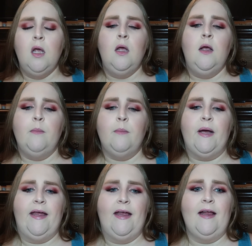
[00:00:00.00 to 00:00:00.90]

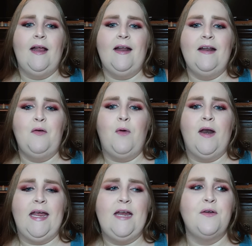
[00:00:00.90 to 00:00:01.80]
But when
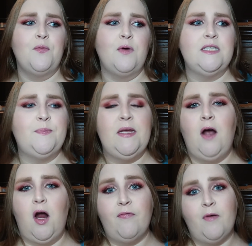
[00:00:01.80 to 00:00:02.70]
I hear the words
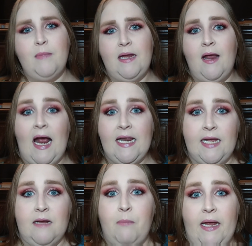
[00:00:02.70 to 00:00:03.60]
PR, for me, I
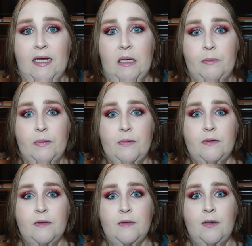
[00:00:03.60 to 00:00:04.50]
think makeup.
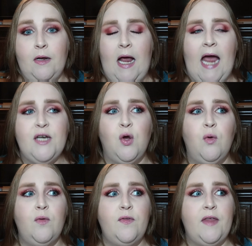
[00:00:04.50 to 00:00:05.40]
I don't
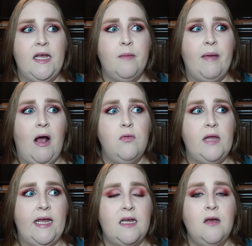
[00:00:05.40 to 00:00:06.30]
think about
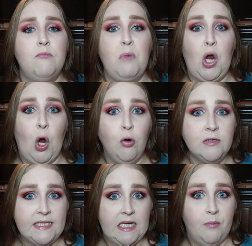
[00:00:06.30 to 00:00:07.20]
like
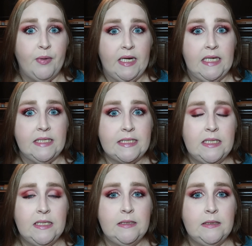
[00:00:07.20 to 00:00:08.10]
cozy companies.
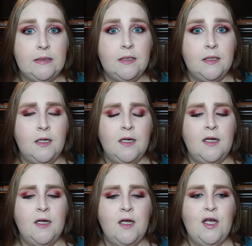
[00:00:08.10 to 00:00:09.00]

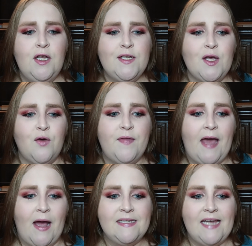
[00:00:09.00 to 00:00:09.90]
So that
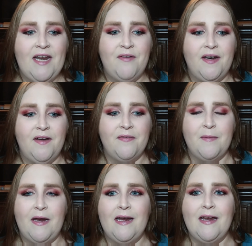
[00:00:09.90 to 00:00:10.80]
was kind of funny for
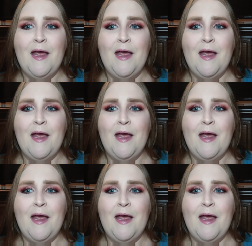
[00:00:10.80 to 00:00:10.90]
me.